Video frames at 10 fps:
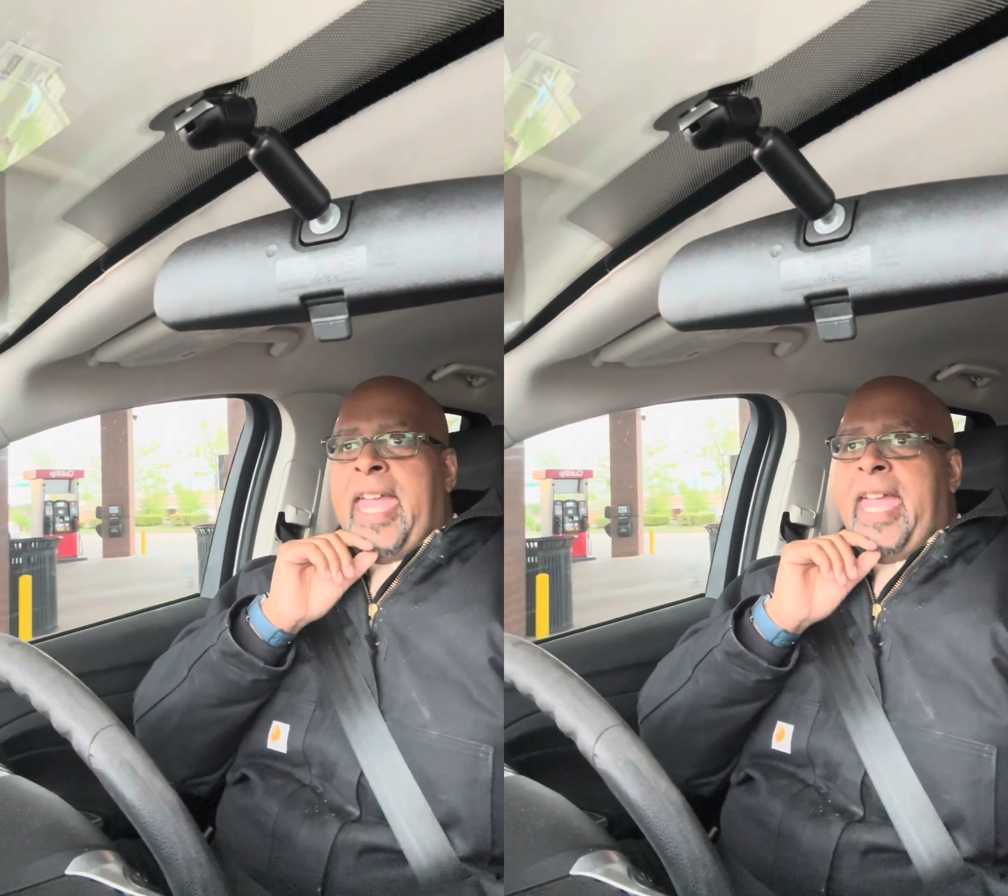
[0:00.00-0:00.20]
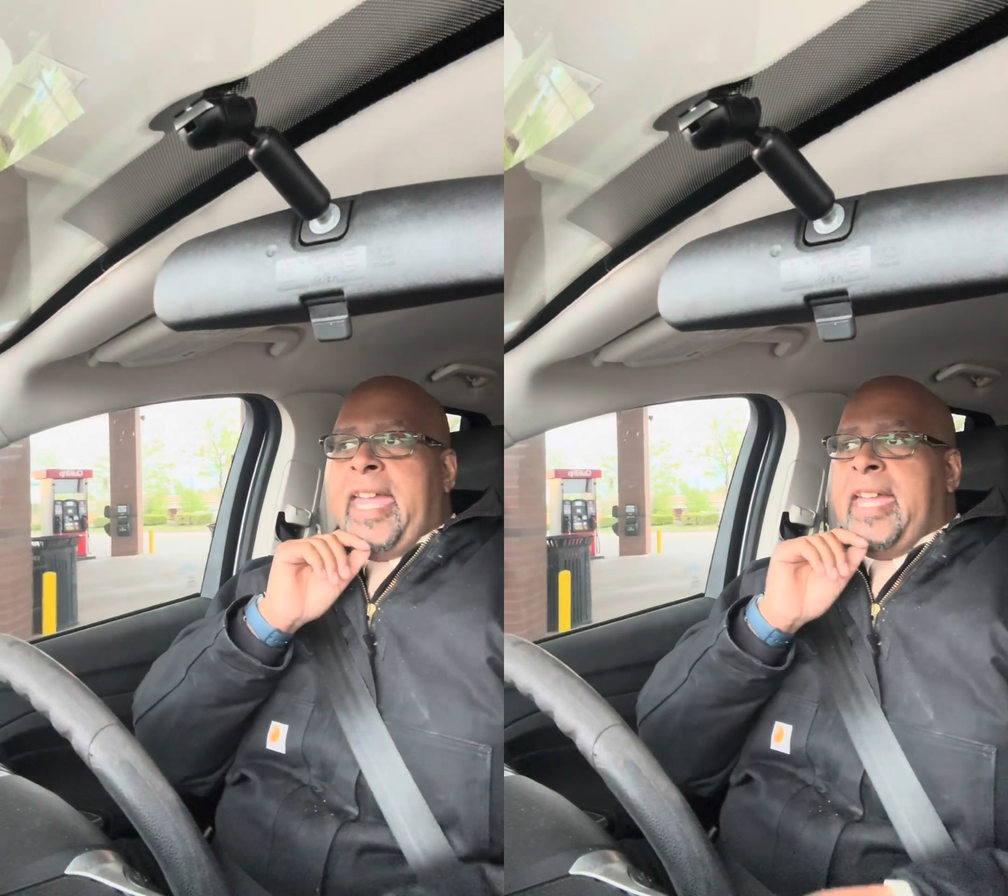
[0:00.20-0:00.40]

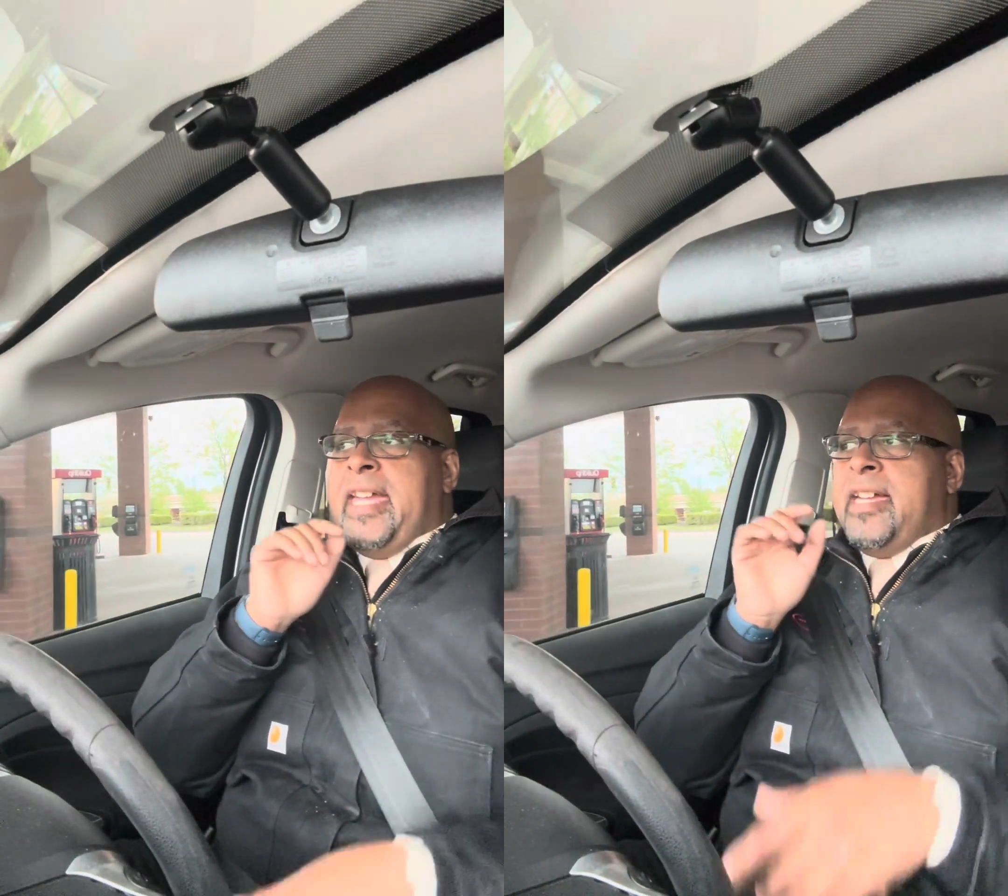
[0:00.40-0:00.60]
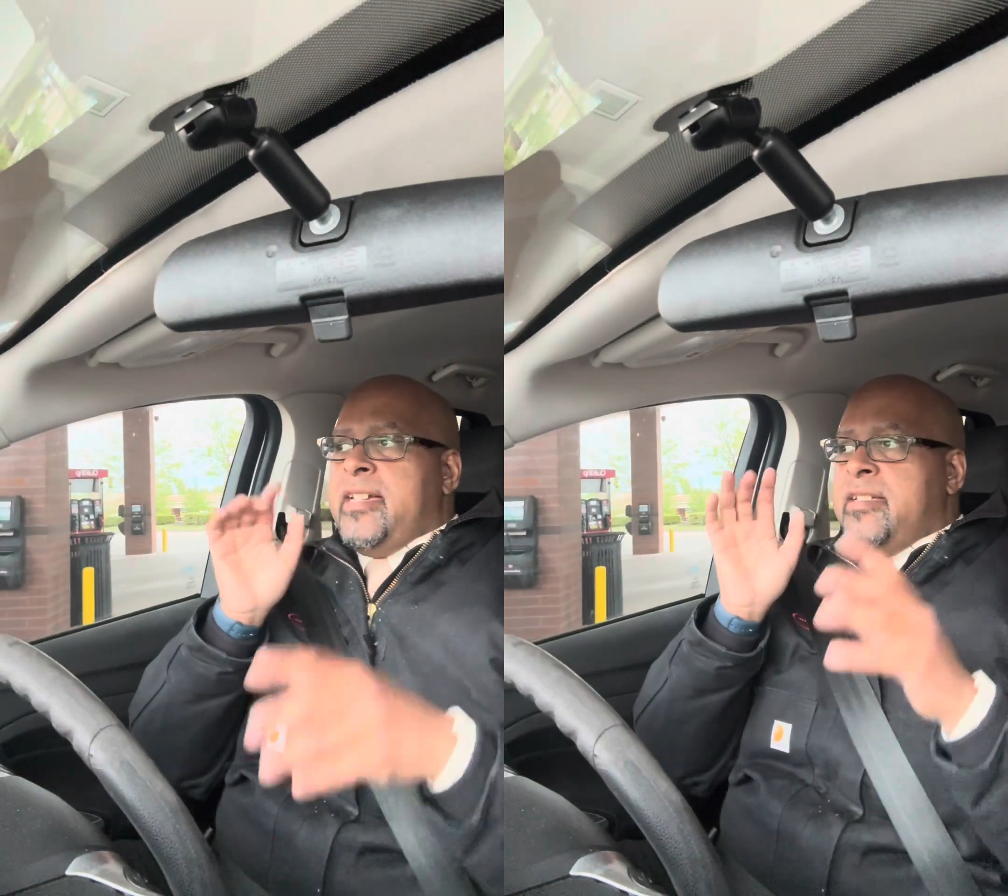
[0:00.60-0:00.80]

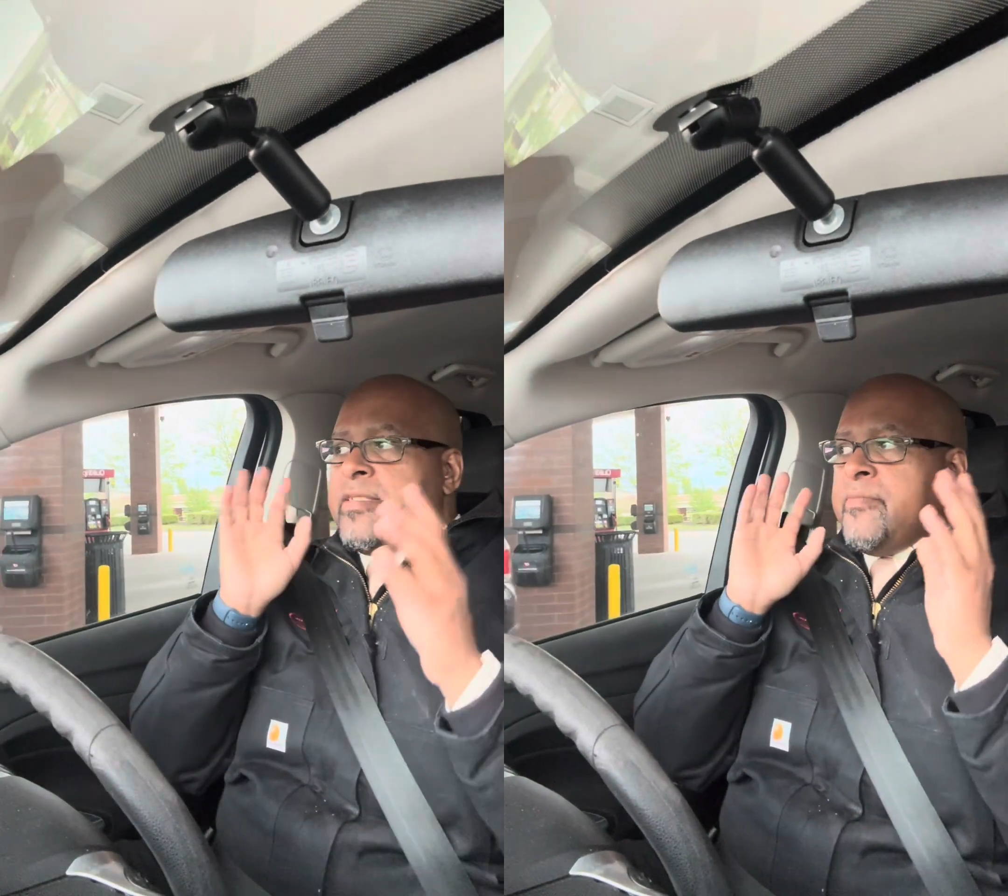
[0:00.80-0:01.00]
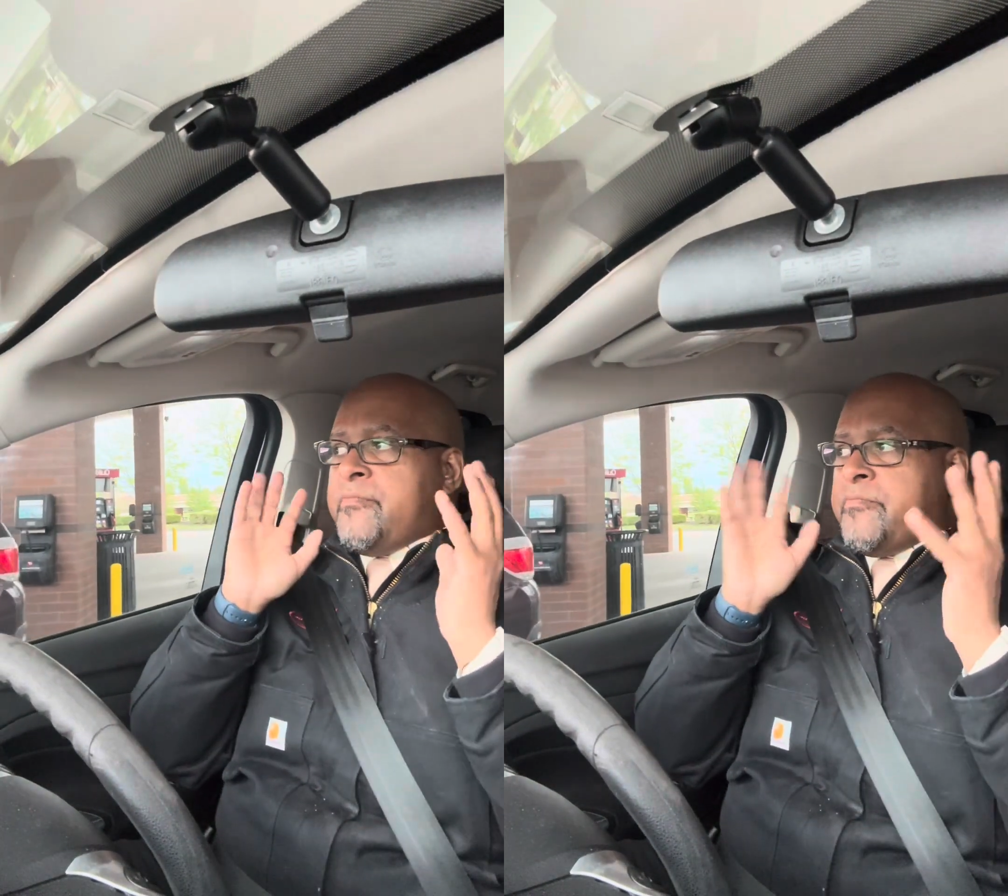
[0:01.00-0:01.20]
and